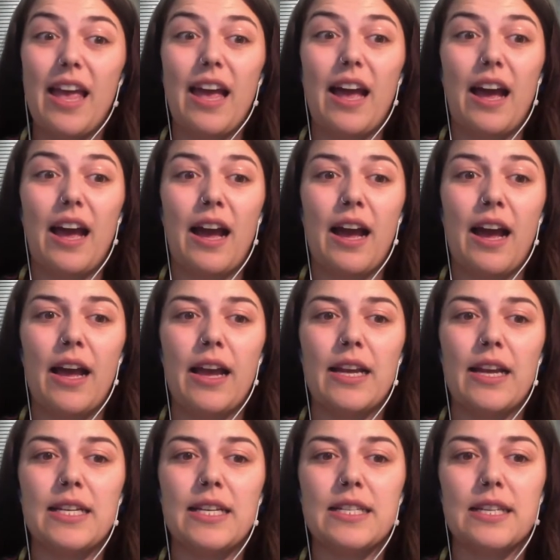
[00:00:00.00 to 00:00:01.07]

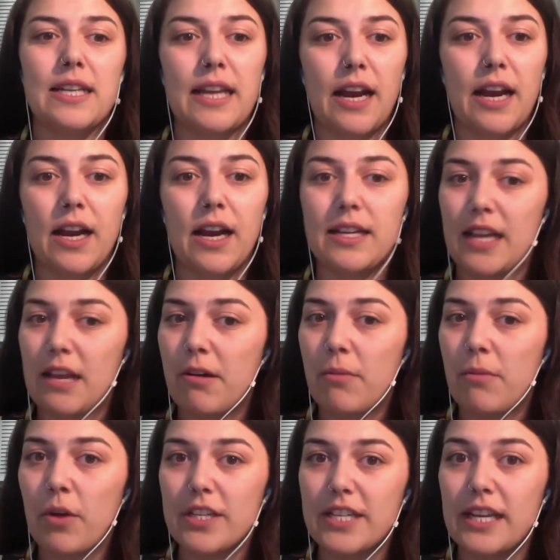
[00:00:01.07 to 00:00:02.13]
I'd encourage
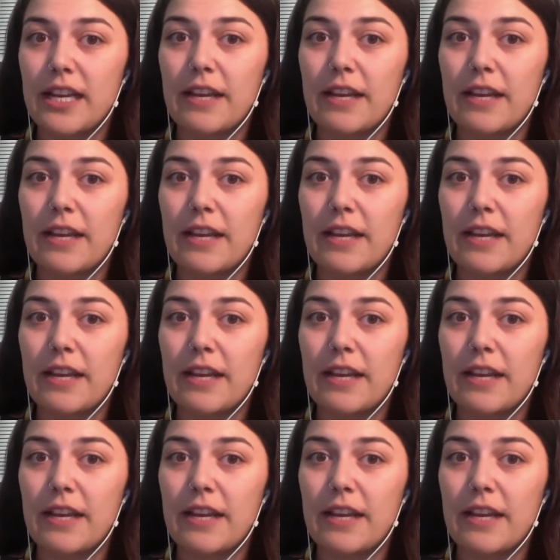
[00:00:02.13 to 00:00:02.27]
anyone watching,